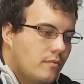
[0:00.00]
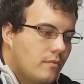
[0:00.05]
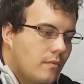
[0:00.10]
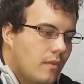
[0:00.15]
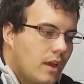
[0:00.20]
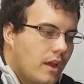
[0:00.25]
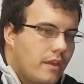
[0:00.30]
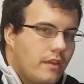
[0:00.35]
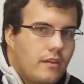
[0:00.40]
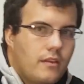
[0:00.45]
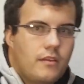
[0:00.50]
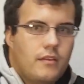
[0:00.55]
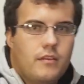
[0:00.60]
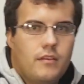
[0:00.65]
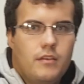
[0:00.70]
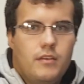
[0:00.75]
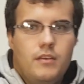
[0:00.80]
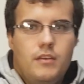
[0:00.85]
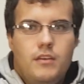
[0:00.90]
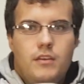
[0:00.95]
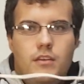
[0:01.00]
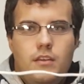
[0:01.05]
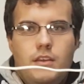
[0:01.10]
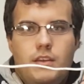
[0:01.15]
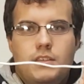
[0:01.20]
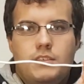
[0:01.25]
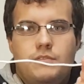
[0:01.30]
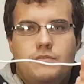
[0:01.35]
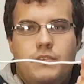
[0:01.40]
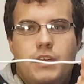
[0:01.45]
Like,
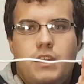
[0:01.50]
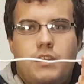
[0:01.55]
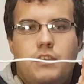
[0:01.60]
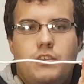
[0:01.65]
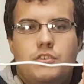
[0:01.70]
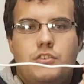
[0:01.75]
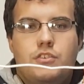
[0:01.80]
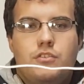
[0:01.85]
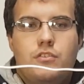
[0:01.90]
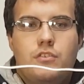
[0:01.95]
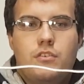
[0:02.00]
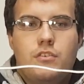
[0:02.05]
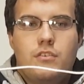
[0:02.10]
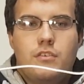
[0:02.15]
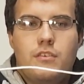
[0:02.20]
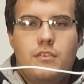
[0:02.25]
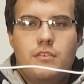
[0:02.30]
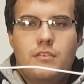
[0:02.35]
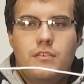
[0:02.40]
it's very short.